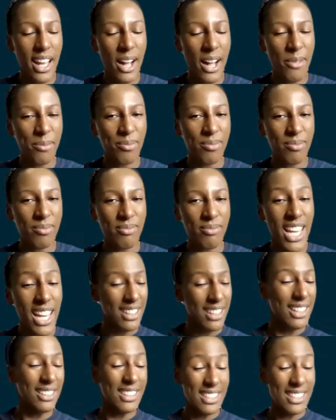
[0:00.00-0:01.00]

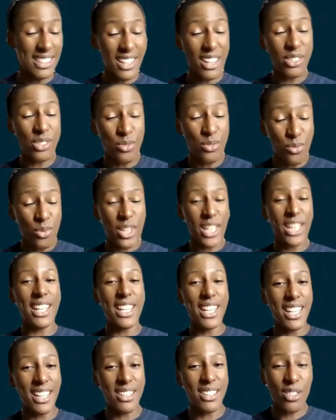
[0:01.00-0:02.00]
that sounds
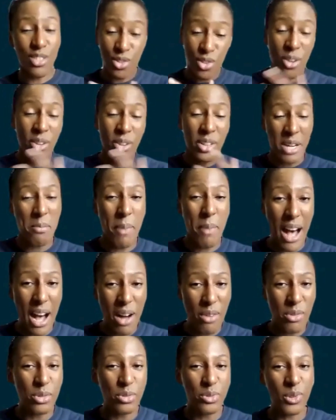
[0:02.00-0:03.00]
really strong and
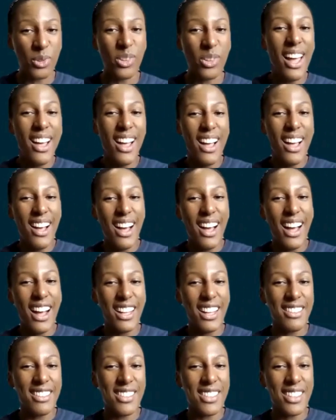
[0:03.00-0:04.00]
powerful.
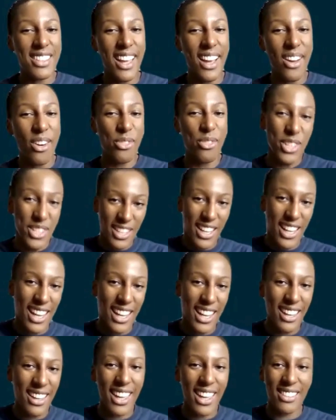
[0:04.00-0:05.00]
And
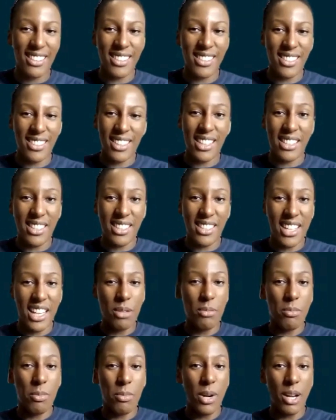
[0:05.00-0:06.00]
obviously it's
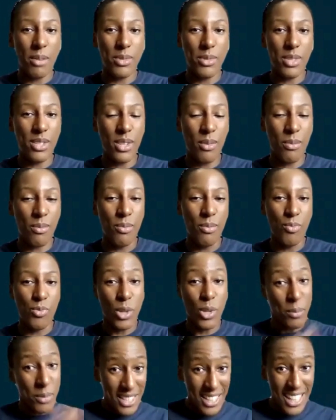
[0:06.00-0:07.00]
taken perhaps some
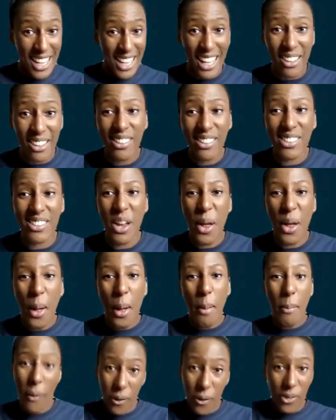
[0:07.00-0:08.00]
skills,
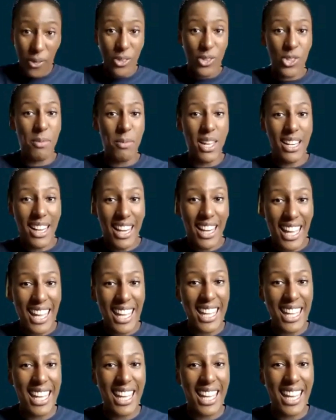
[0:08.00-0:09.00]
but ultimately